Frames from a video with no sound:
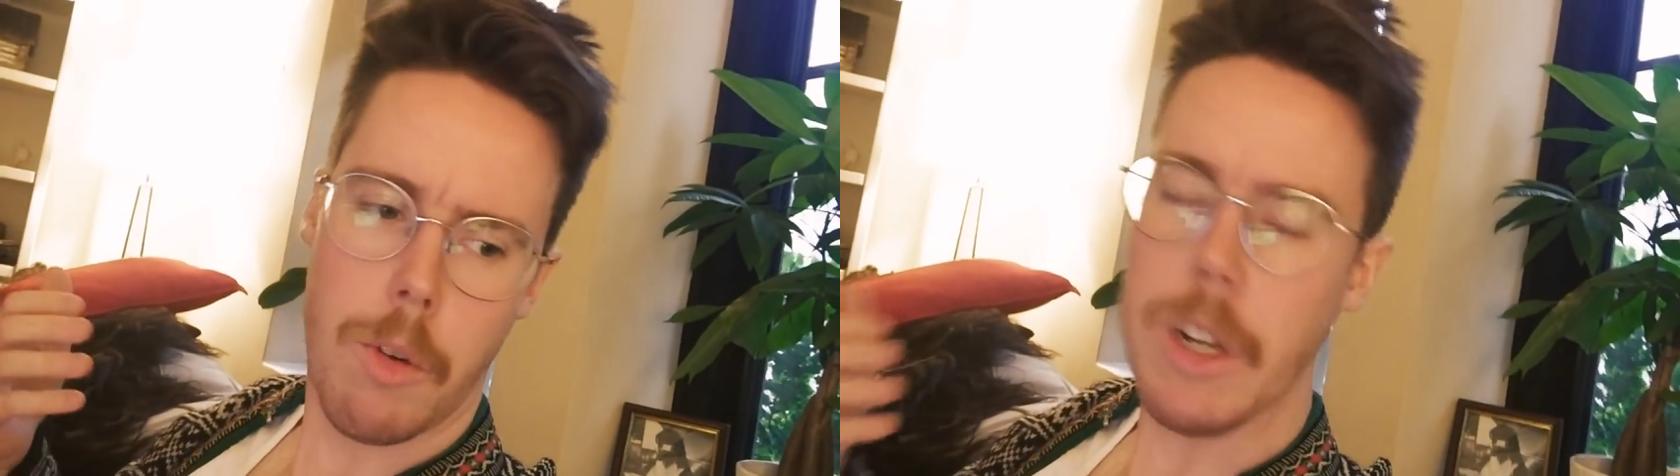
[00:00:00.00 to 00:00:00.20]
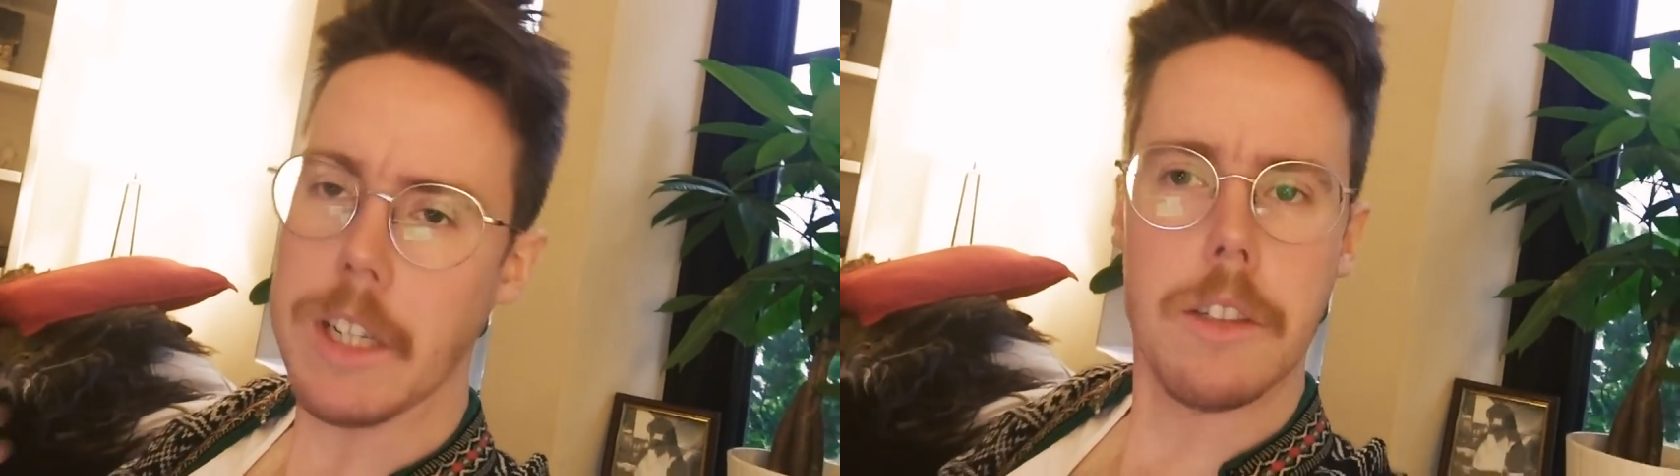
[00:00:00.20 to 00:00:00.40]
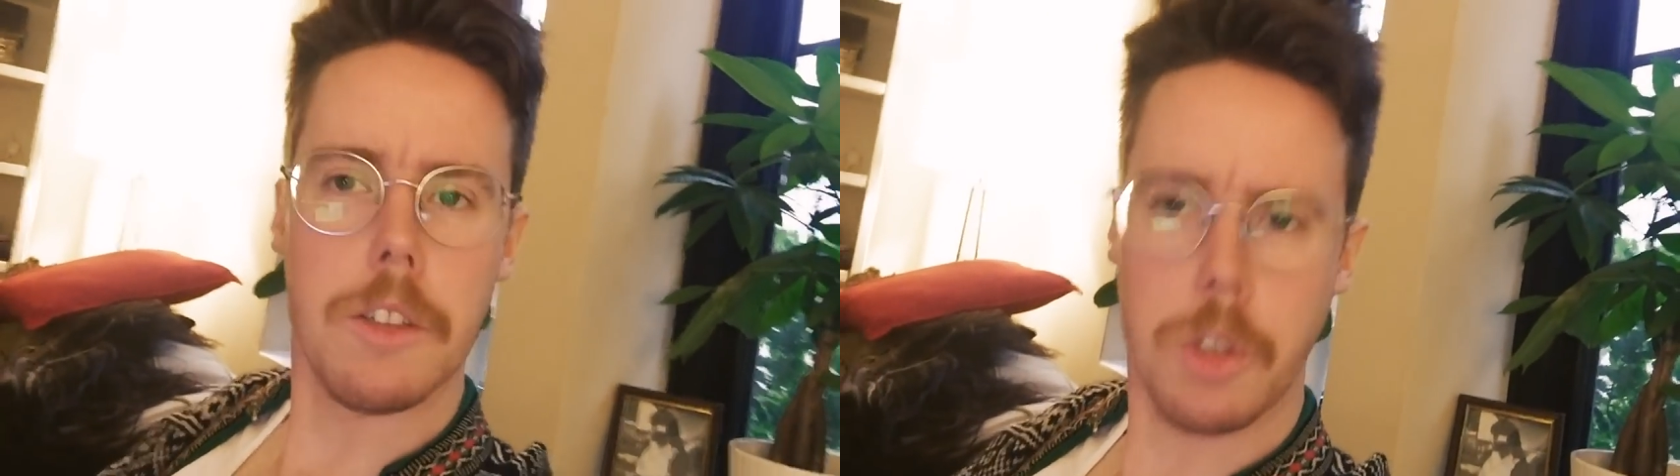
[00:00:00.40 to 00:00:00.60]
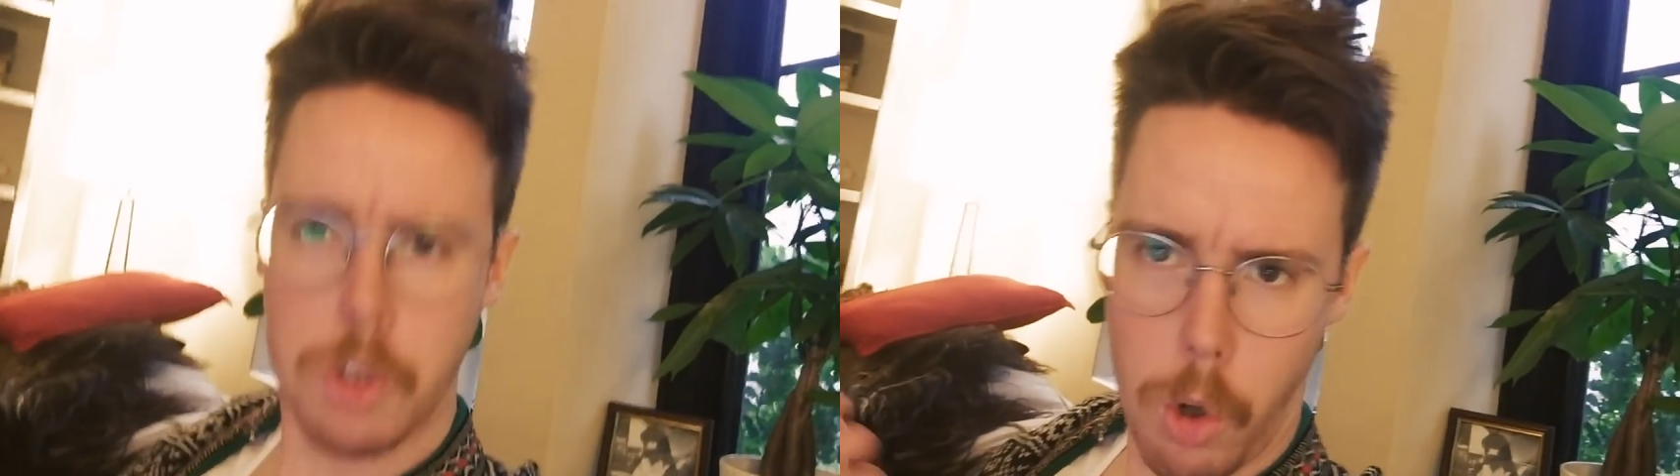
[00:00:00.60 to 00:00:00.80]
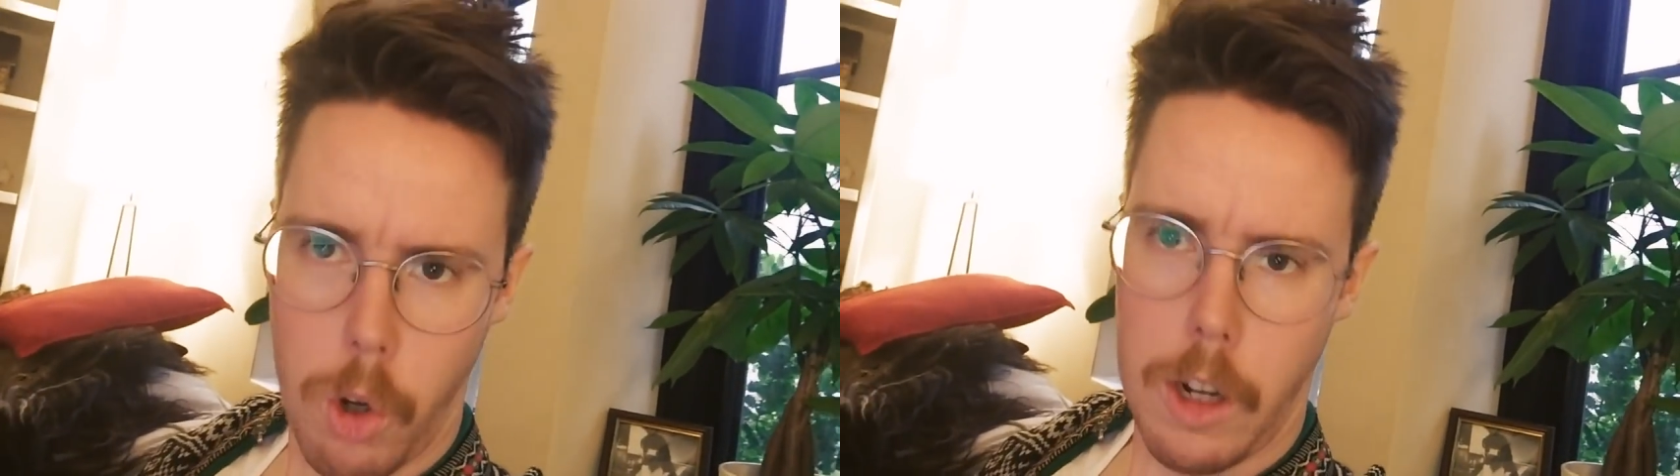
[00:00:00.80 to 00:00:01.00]
written
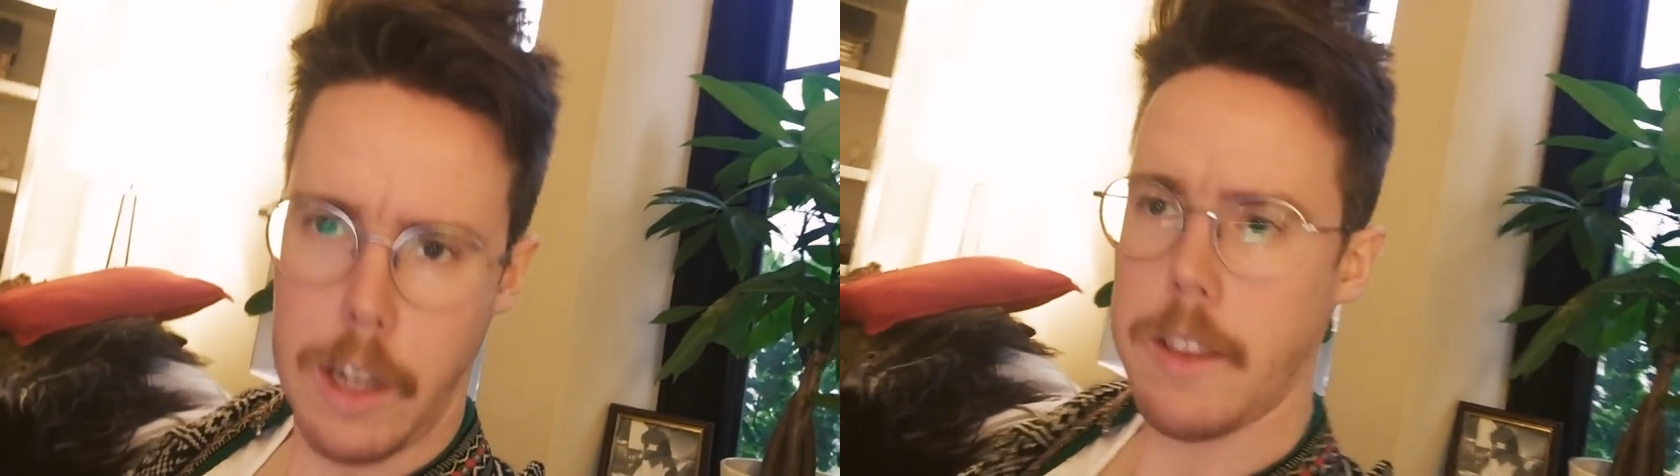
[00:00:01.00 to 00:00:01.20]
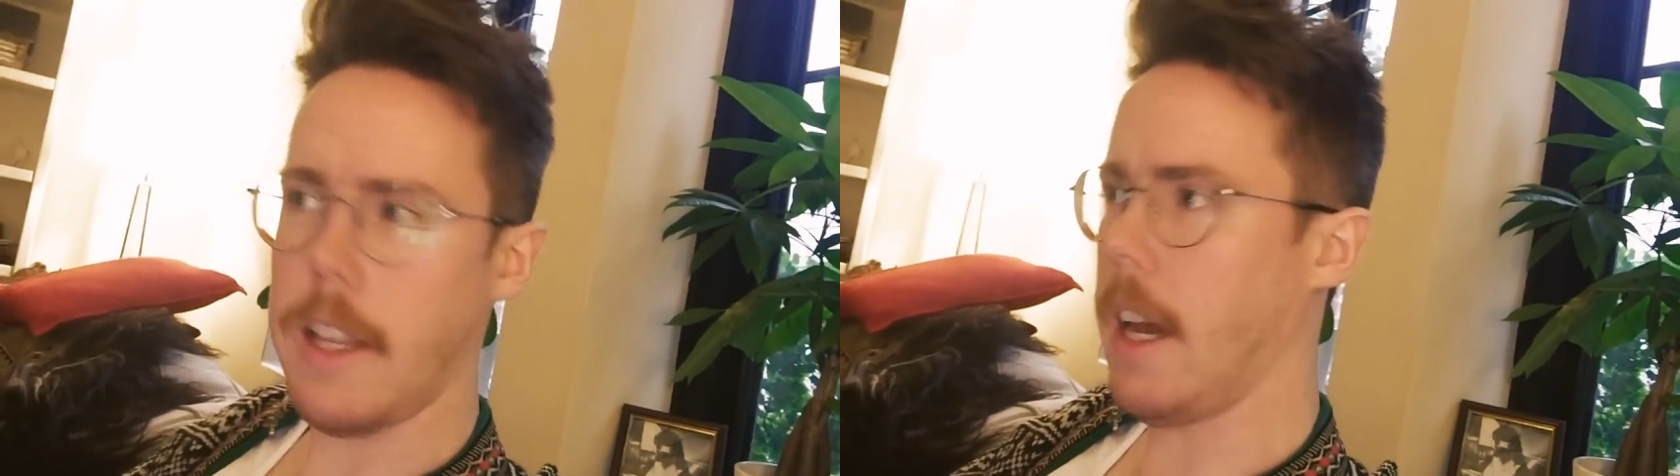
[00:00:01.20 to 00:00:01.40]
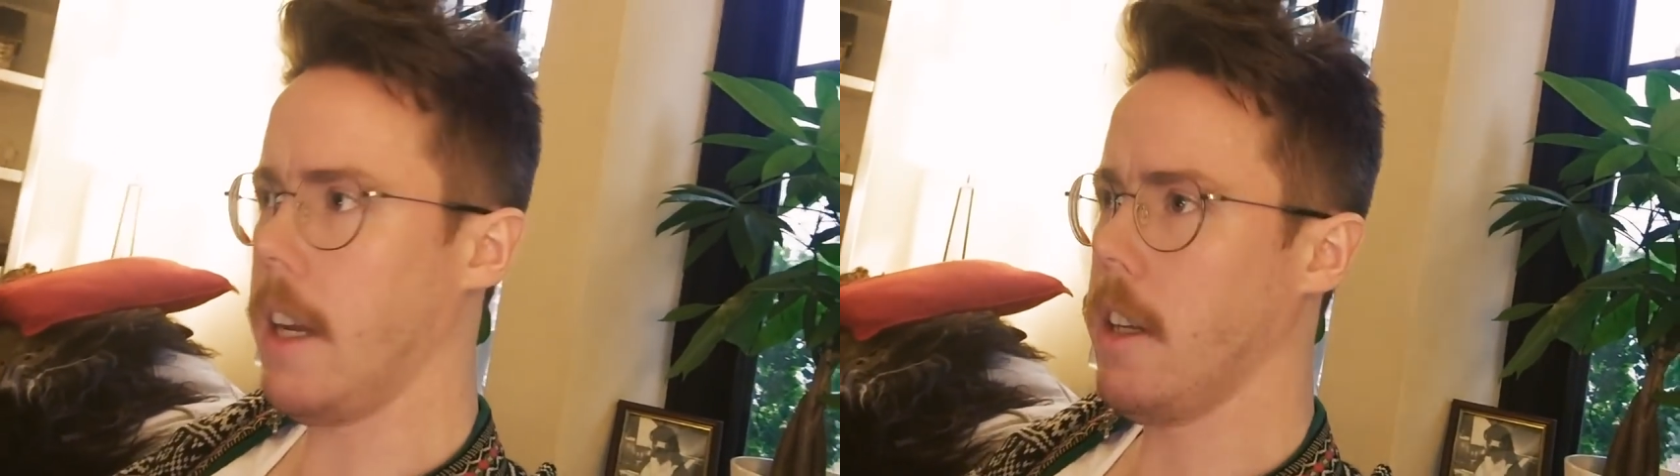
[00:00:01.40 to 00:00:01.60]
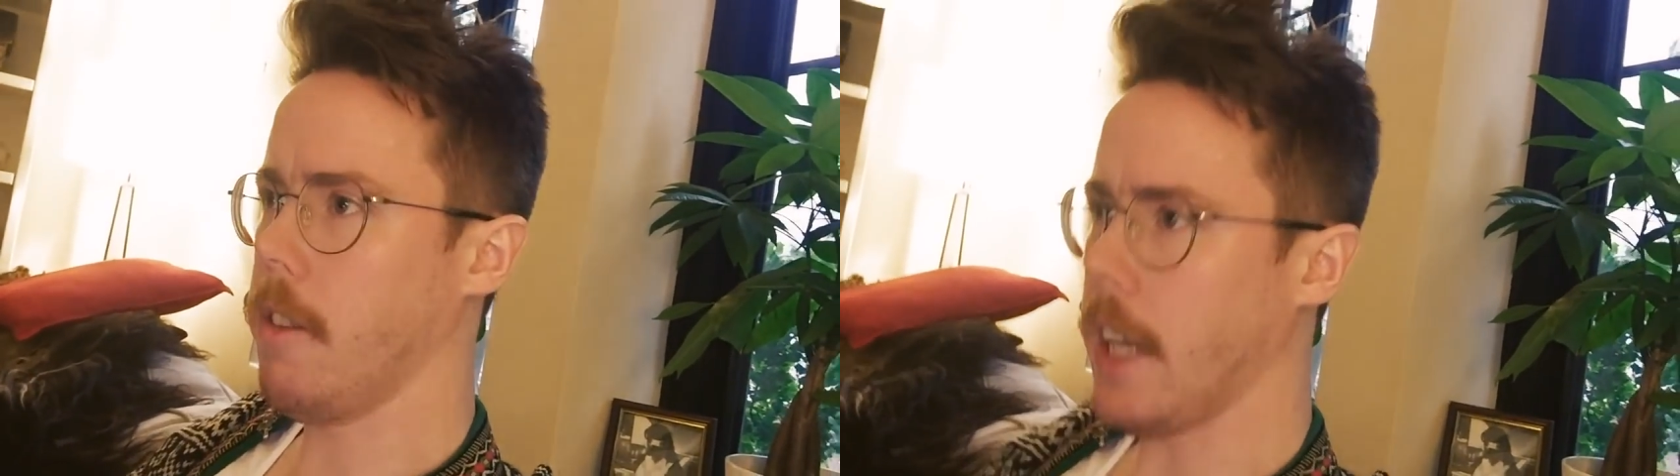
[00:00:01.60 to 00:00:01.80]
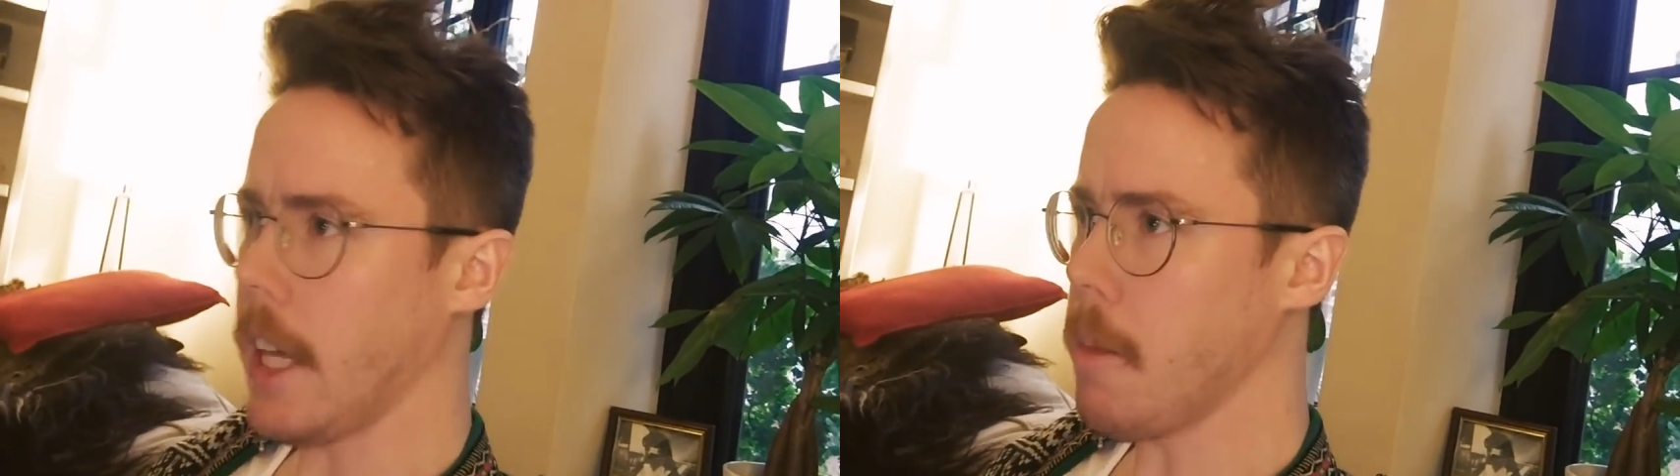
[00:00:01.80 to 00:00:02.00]
skål at the end of an